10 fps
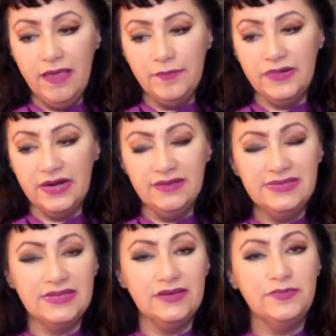but
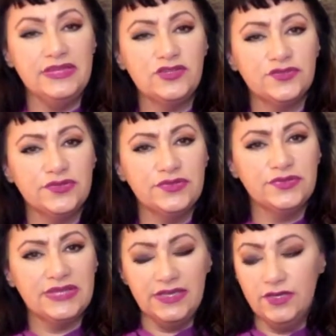also being true
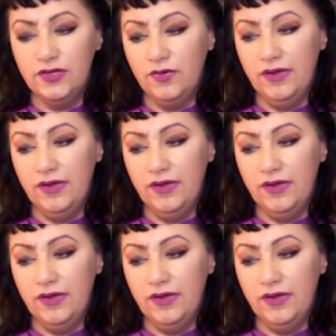to you.